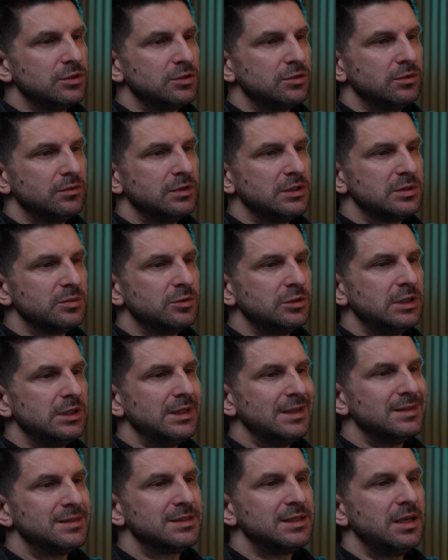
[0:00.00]
and here we will
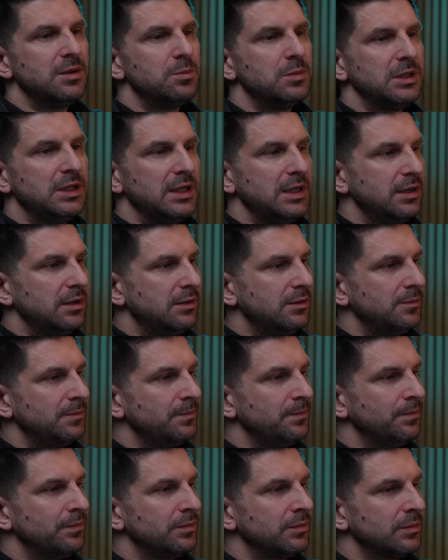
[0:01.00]
have the landscape
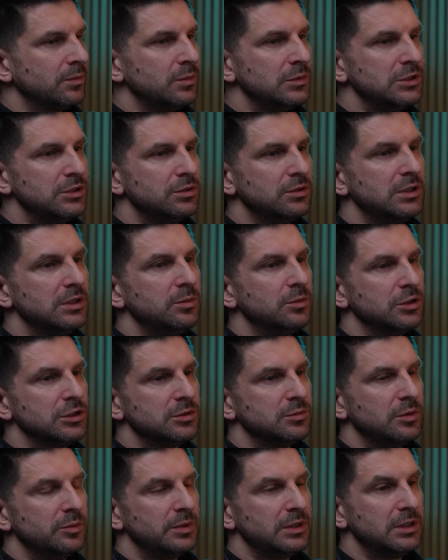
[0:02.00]
material. We can drag it
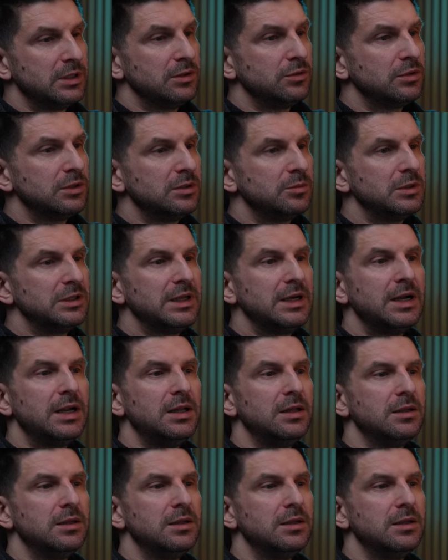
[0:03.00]
here. Material.